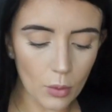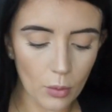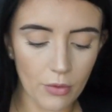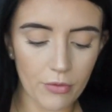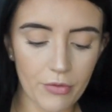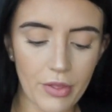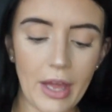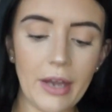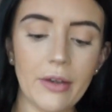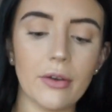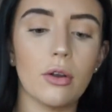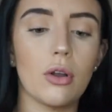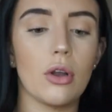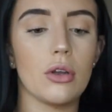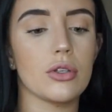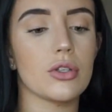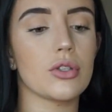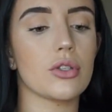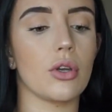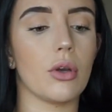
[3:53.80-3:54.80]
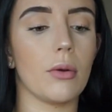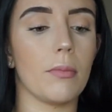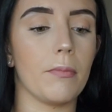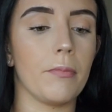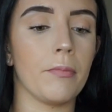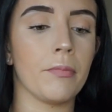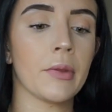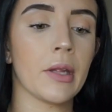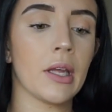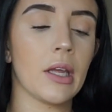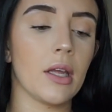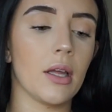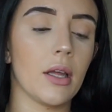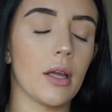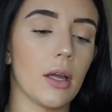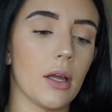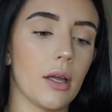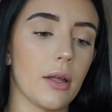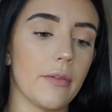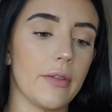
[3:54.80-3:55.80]
I've then got some,
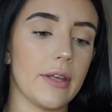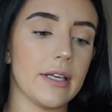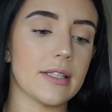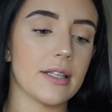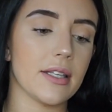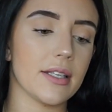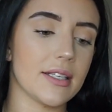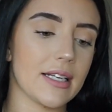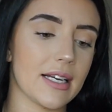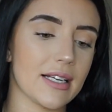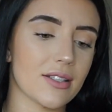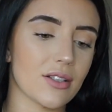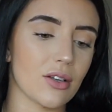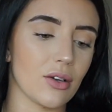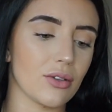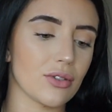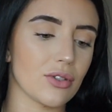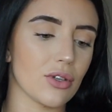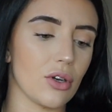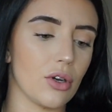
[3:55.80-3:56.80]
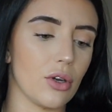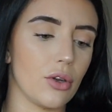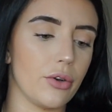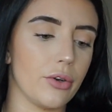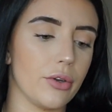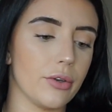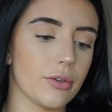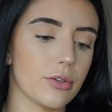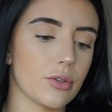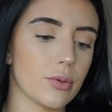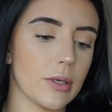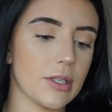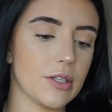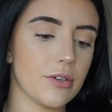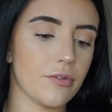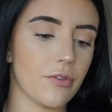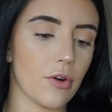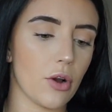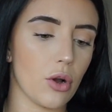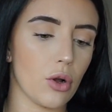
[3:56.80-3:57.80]
these are the Tesco's on
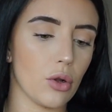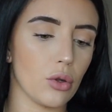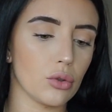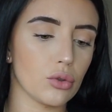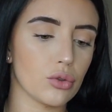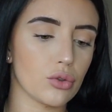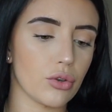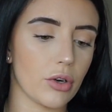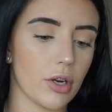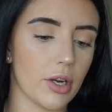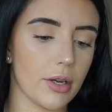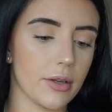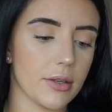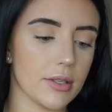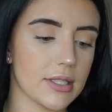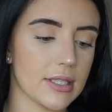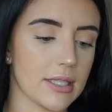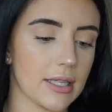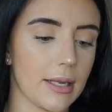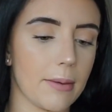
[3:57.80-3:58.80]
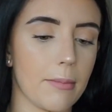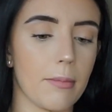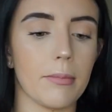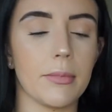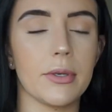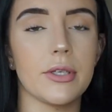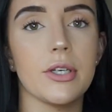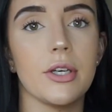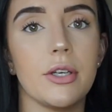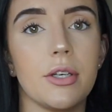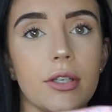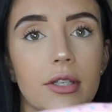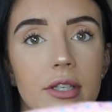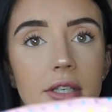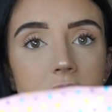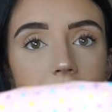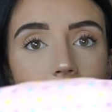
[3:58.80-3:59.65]
24 Ultra Slim maternity